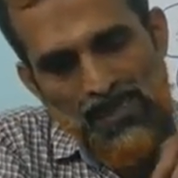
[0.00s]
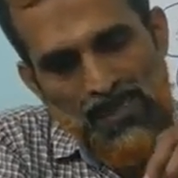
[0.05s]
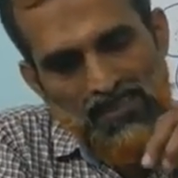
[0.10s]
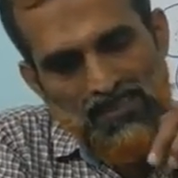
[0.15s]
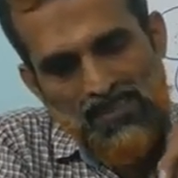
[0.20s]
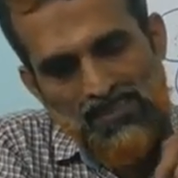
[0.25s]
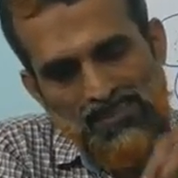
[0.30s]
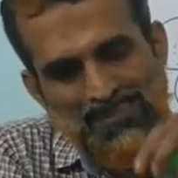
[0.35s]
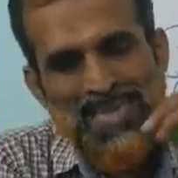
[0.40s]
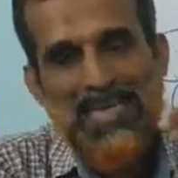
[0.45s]

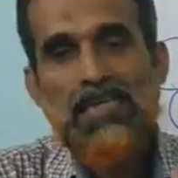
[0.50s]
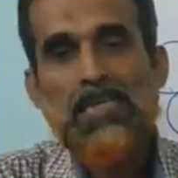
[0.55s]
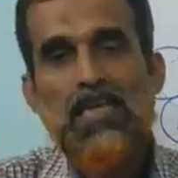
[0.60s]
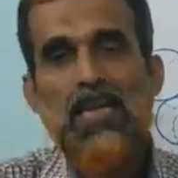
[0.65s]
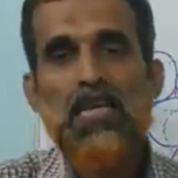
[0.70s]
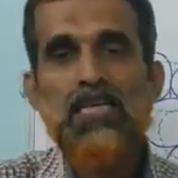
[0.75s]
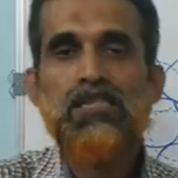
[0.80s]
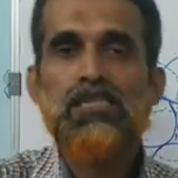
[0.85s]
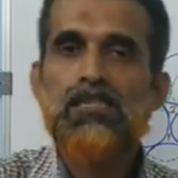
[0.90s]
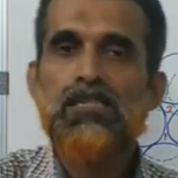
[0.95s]
at the center
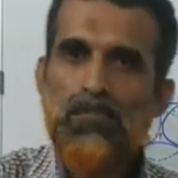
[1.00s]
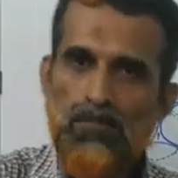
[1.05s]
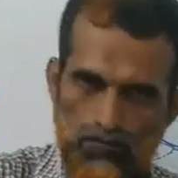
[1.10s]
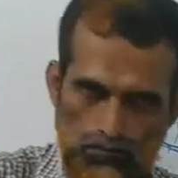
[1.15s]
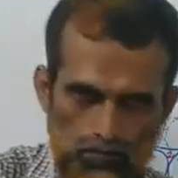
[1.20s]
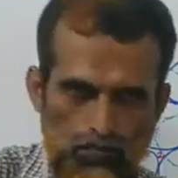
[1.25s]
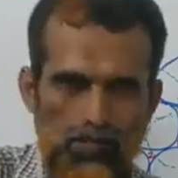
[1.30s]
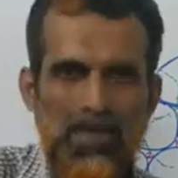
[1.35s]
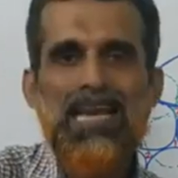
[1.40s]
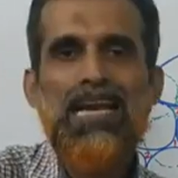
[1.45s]
is
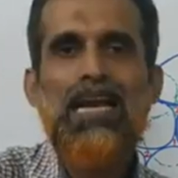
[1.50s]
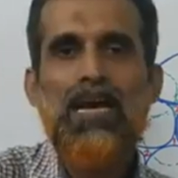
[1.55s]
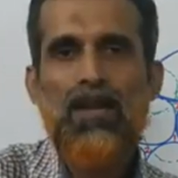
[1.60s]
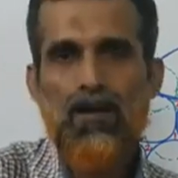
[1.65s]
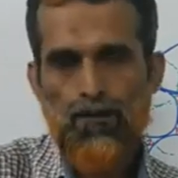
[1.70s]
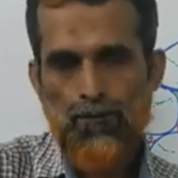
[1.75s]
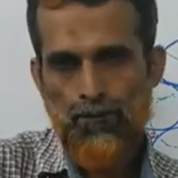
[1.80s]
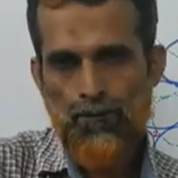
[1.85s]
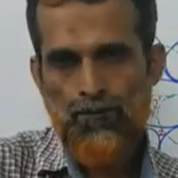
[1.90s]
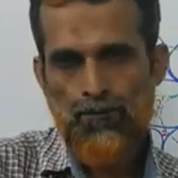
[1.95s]

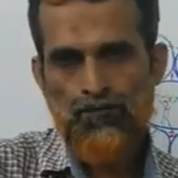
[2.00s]
bigger.